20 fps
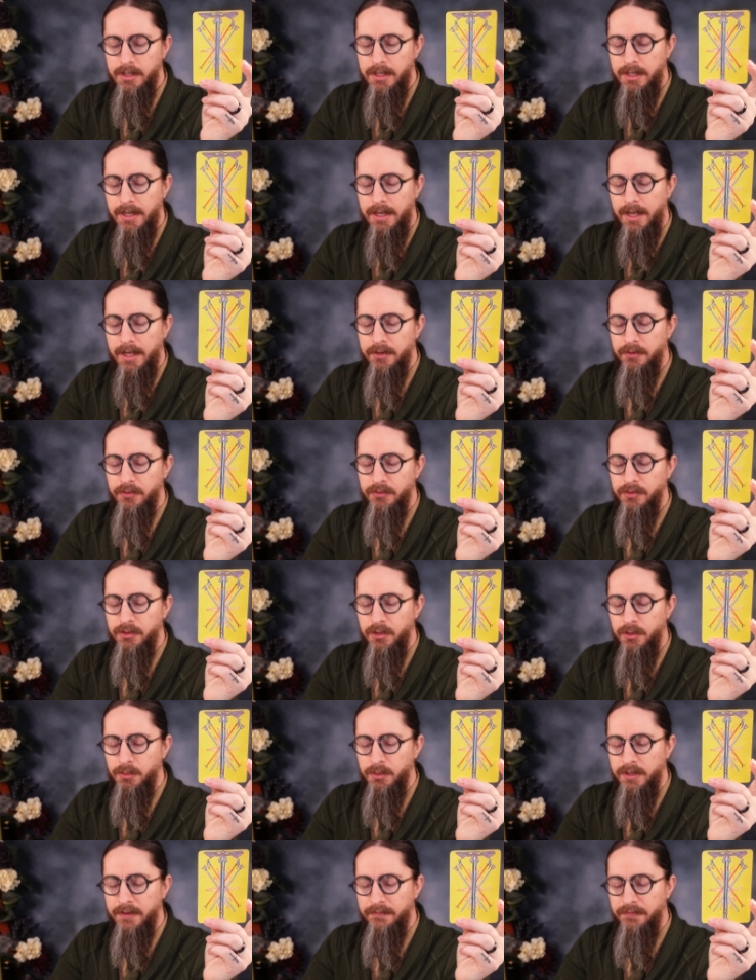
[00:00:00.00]
Uh, I don't
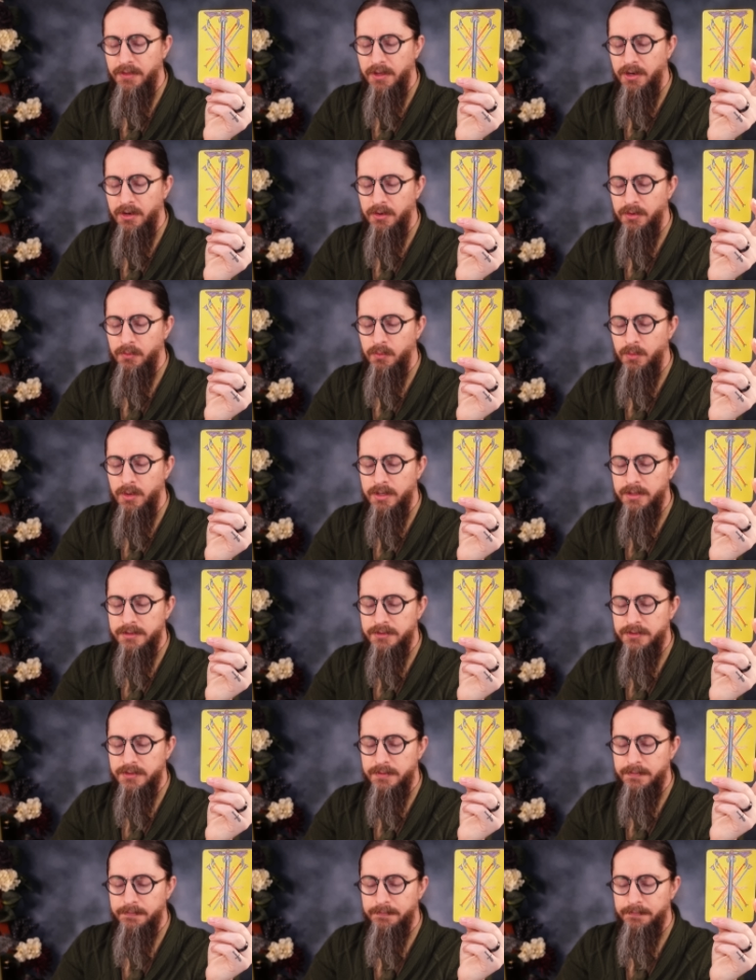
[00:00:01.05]
know if there
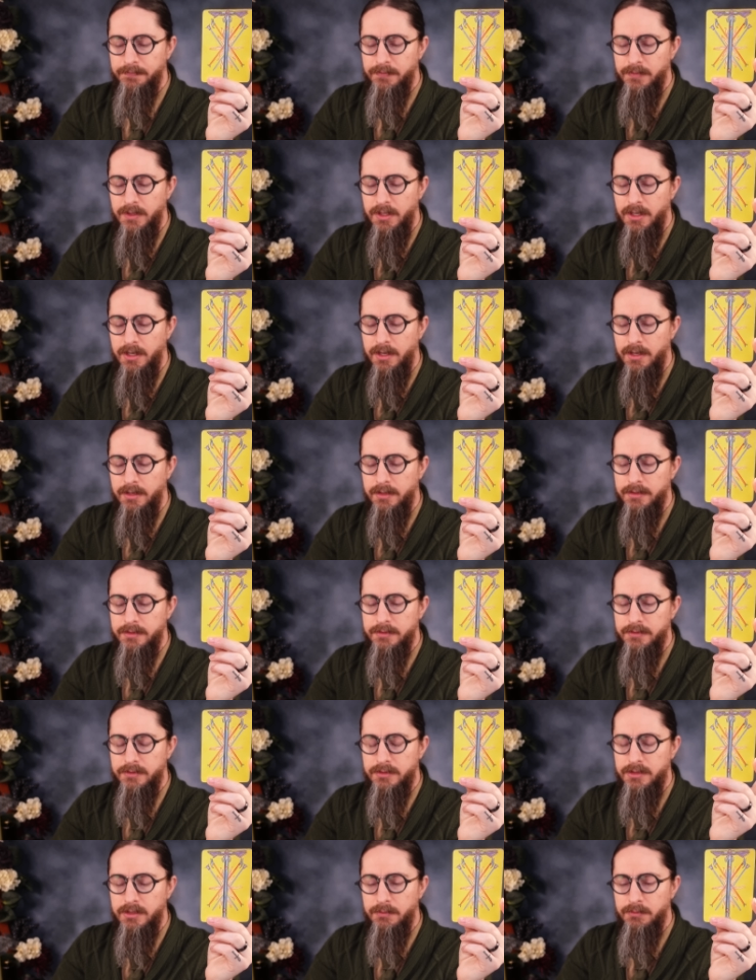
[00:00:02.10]
was uh,
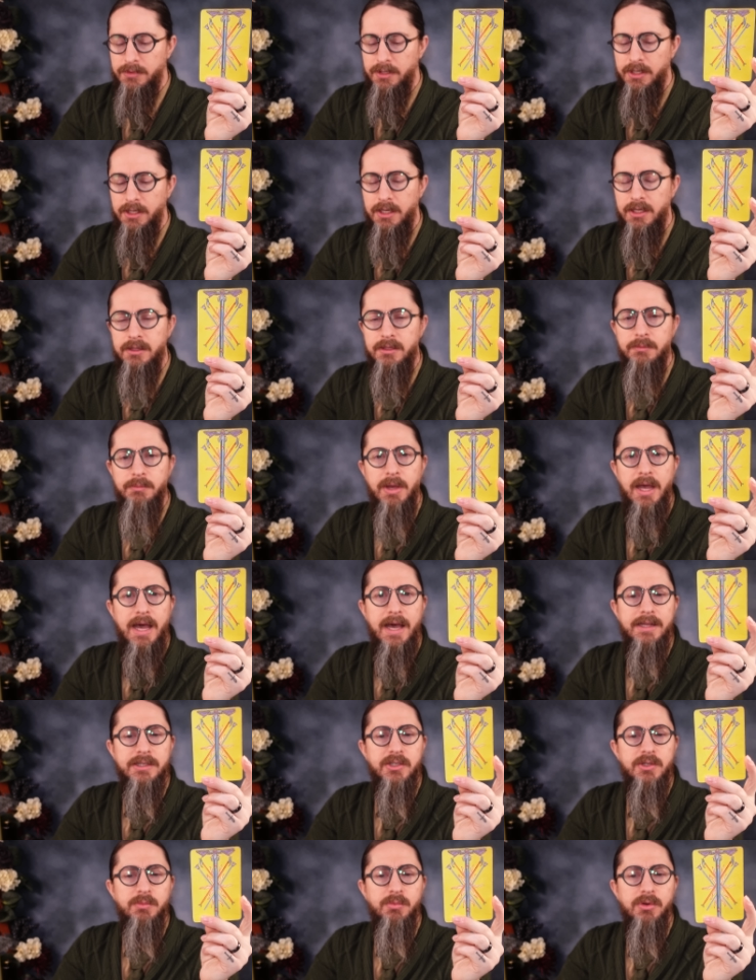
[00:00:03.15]
something in the
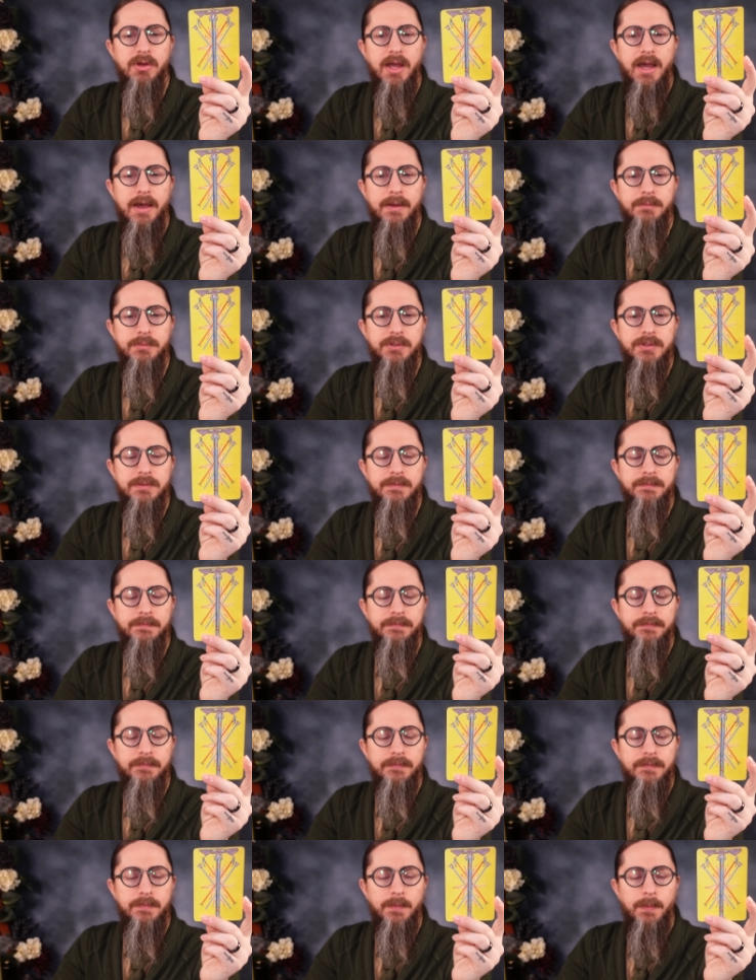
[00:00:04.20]
past, perhaps,
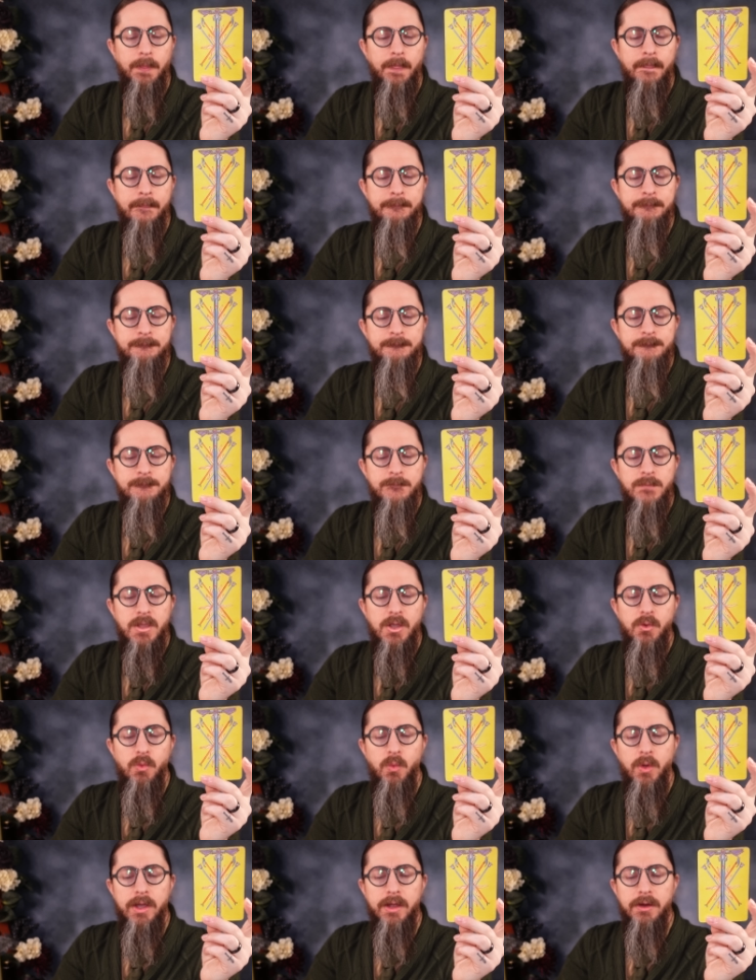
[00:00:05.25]

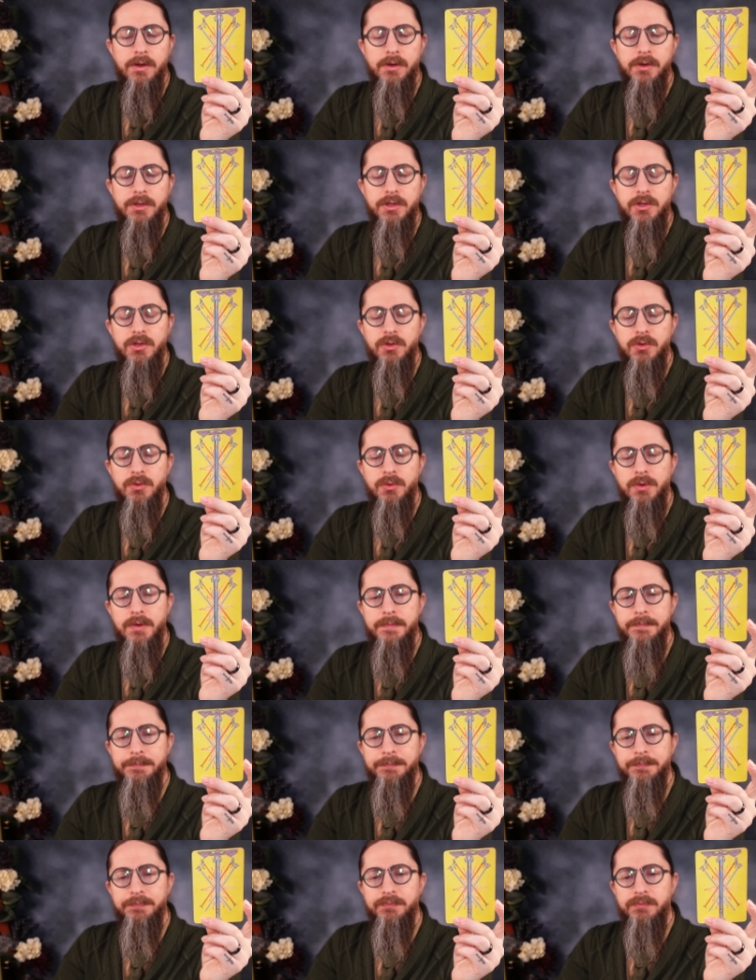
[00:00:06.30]
where you
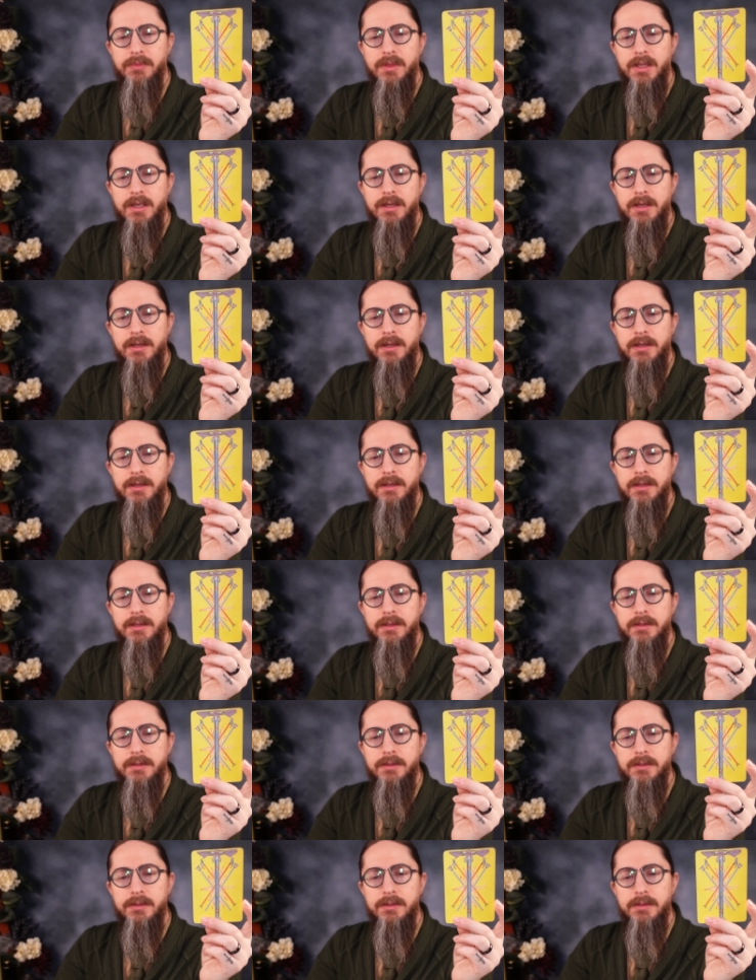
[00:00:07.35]
uh,